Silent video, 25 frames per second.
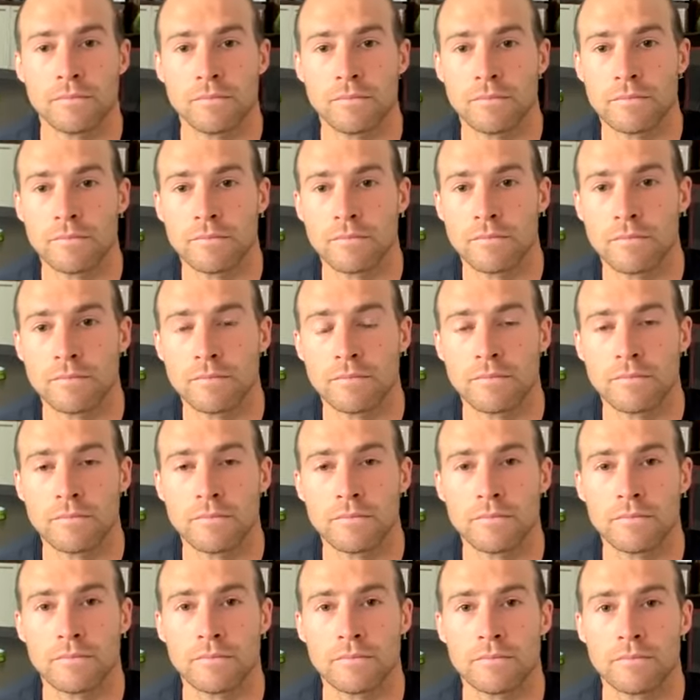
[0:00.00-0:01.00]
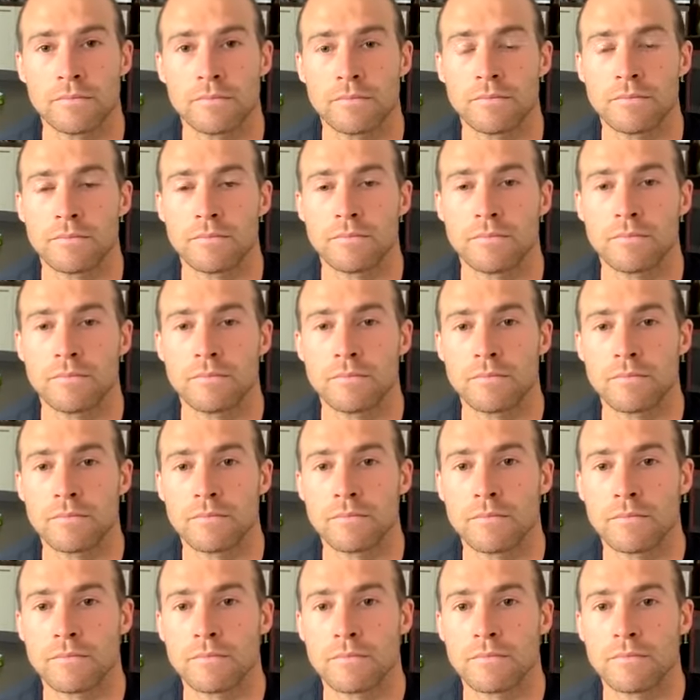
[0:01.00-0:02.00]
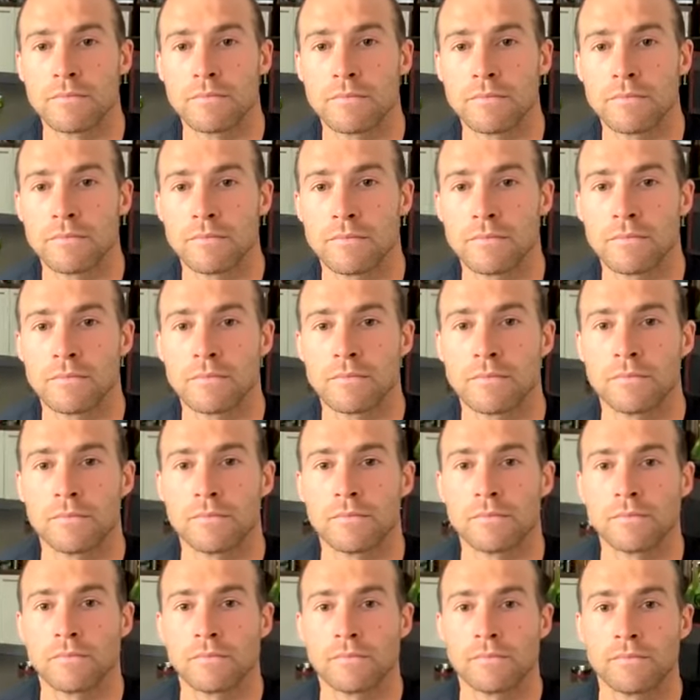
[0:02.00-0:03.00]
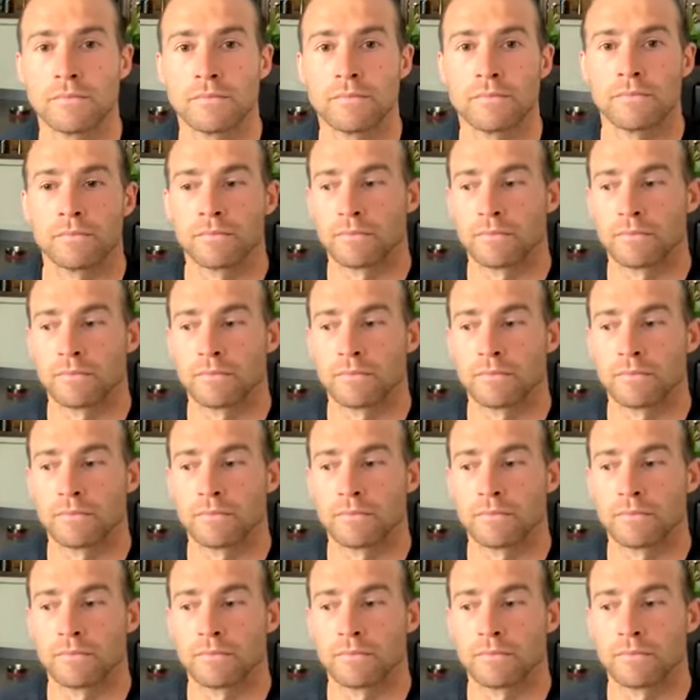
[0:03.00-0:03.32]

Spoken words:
The person shown says nothing.